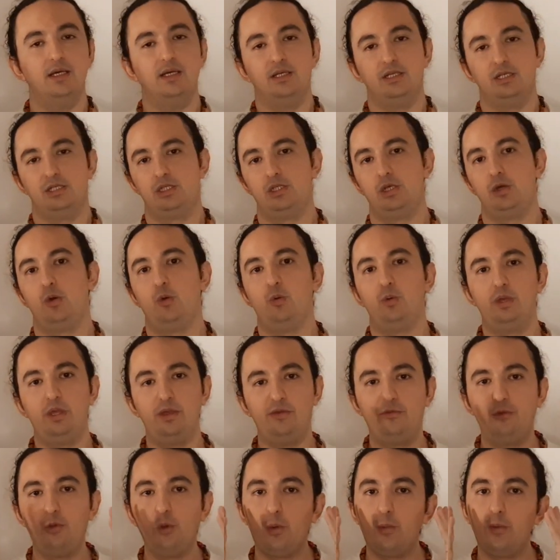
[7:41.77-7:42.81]
So
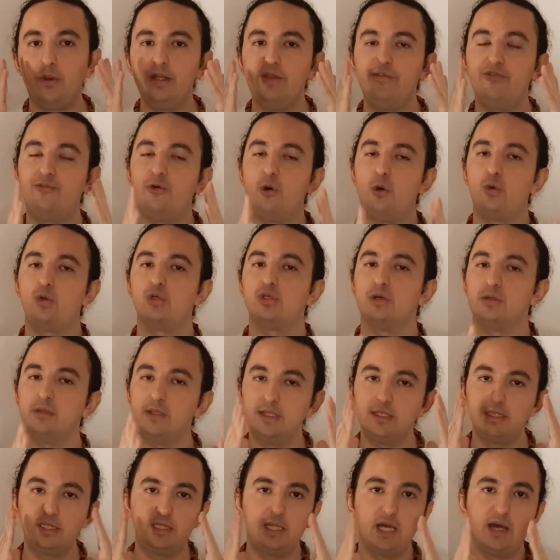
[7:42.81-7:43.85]
if you already focus on
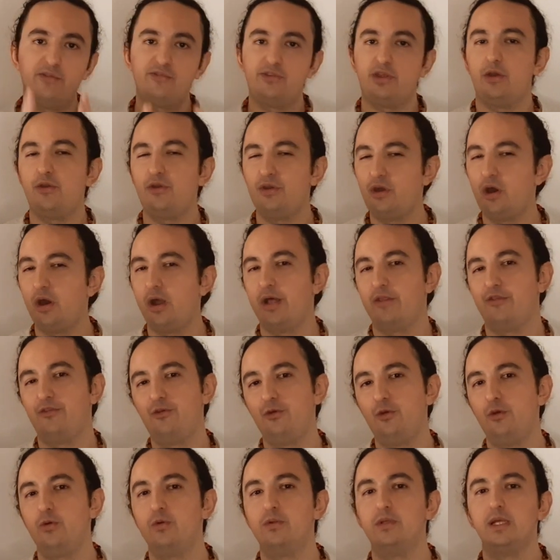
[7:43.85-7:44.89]
the stuff that you gotta
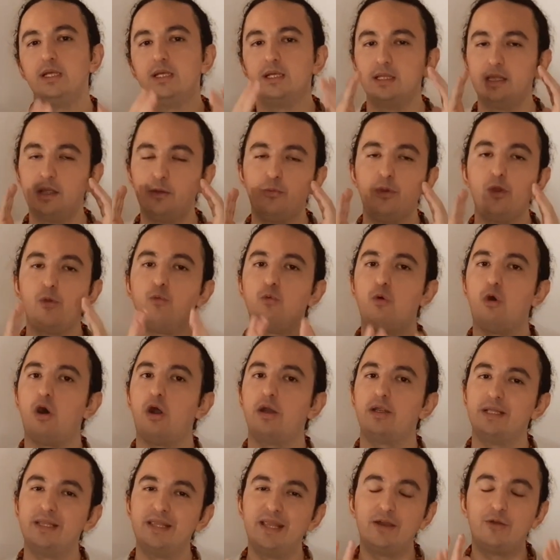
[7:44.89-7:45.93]
do, the
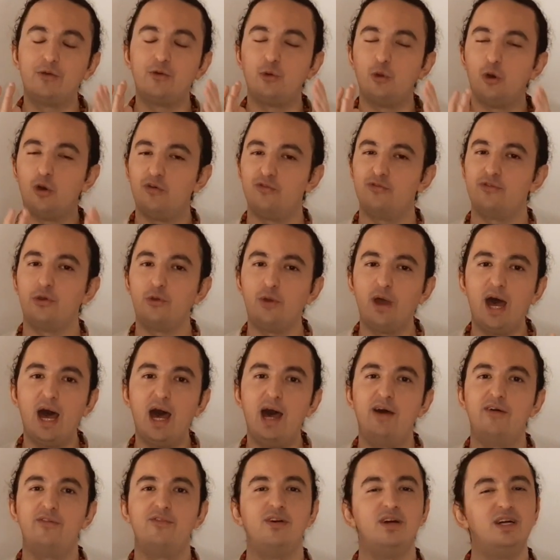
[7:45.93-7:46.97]
reward and the growth that you
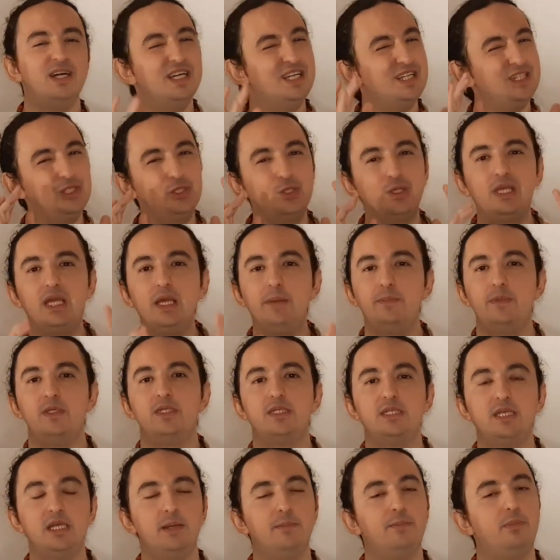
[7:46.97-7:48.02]
have, to keep it
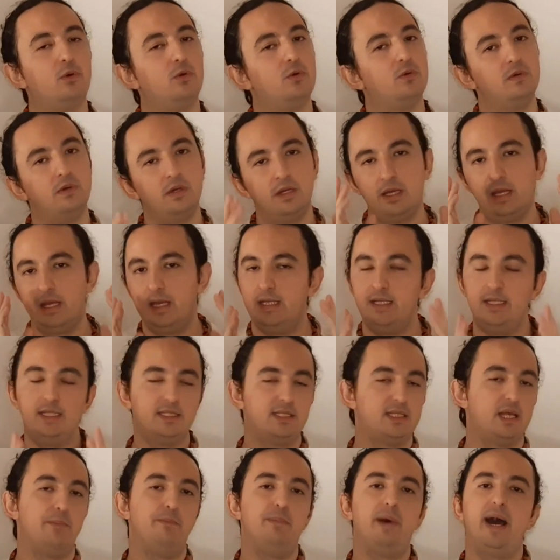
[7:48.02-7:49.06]
simple, is
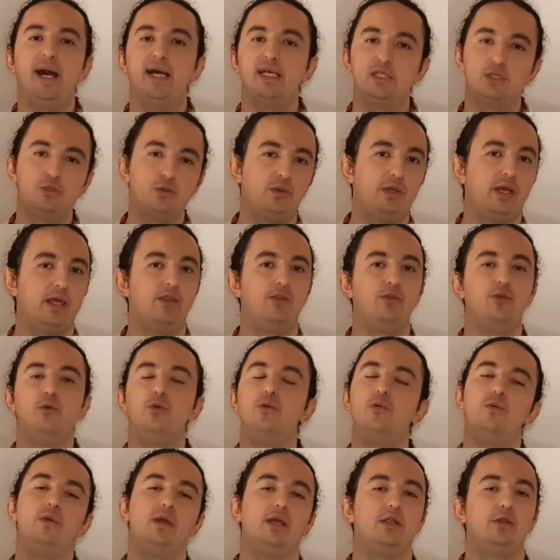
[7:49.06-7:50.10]
the best you can
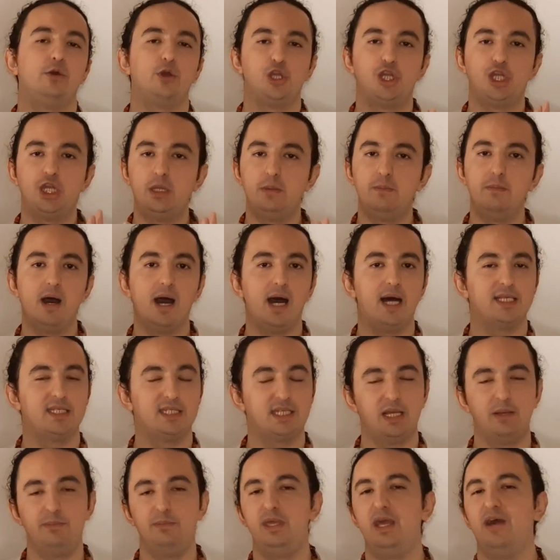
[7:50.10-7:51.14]
do in a Tz'i. It
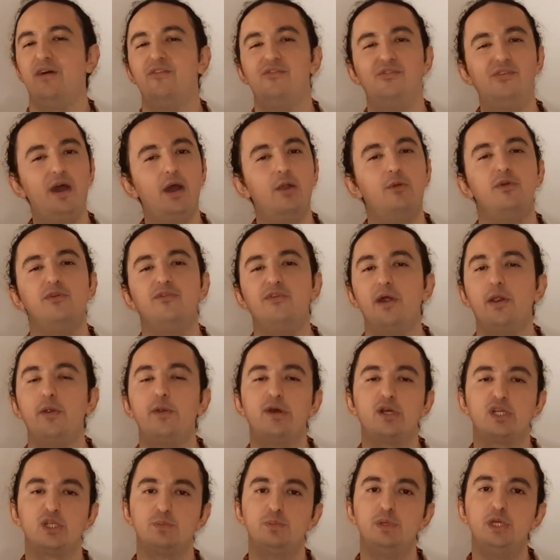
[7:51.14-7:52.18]
can be a very, very
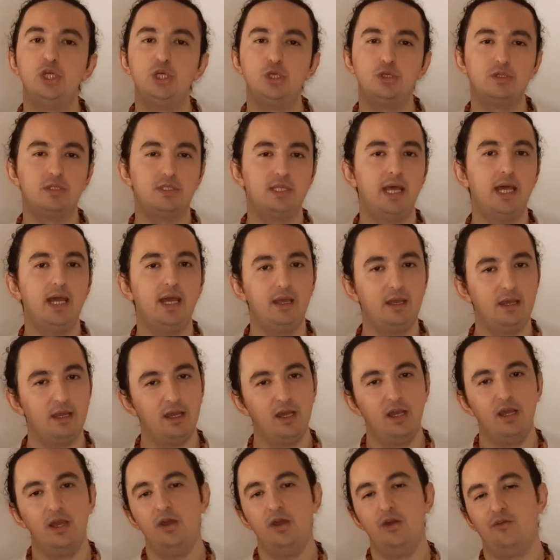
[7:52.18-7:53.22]
auspicious day
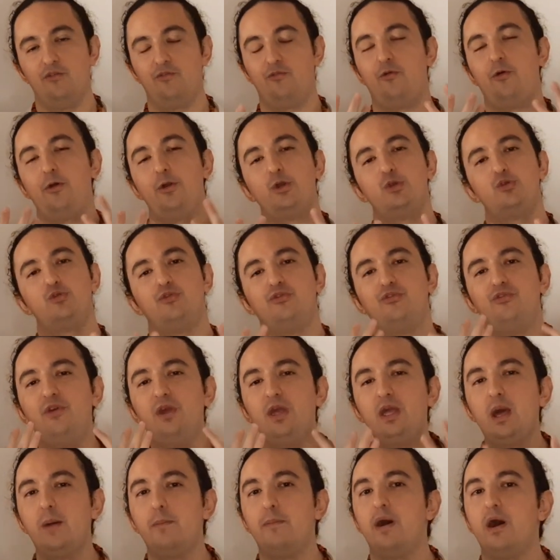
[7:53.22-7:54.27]
for you to
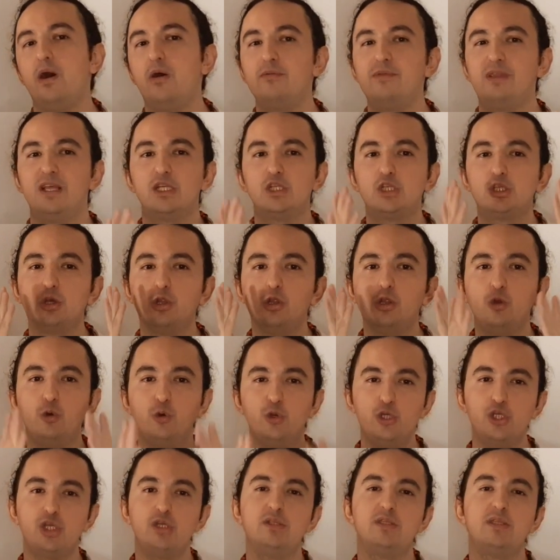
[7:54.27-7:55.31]
think about the
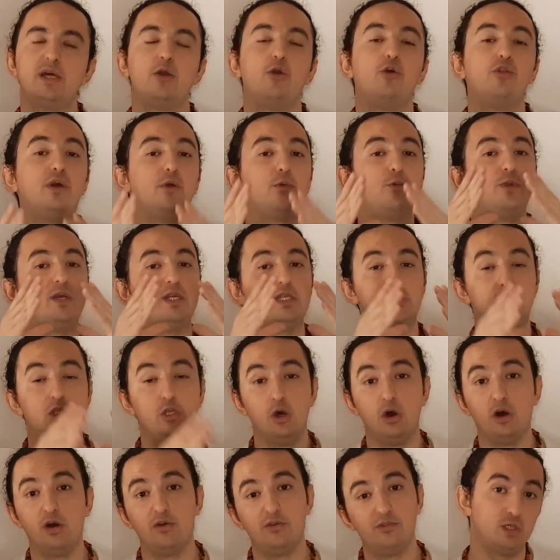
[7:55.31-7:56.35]
solutions that are gonna
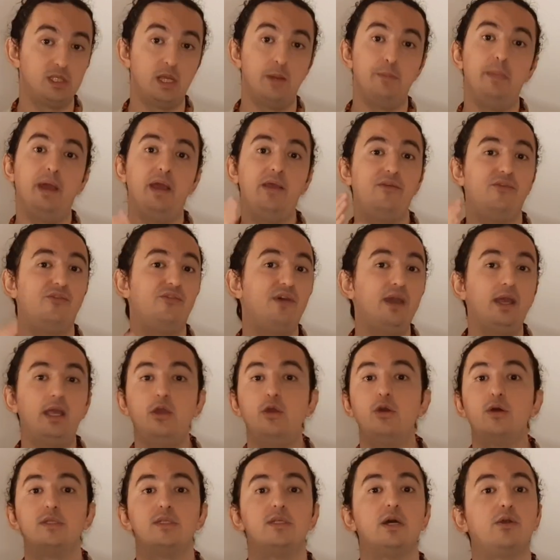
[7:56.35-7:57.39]
resolve the main thing
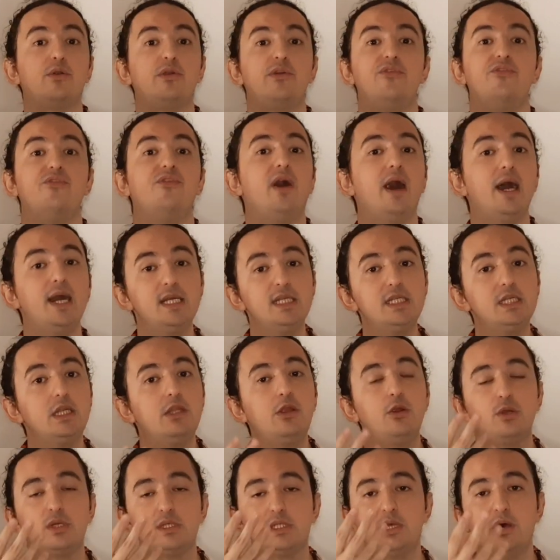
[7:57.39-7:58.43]
you're sacrificing
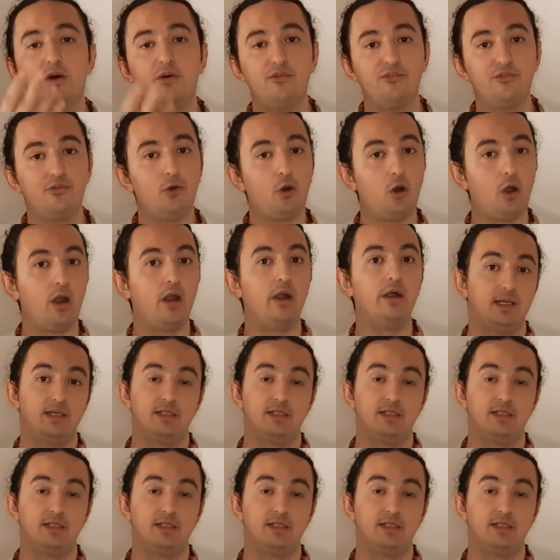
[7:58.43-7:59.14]
yourself for.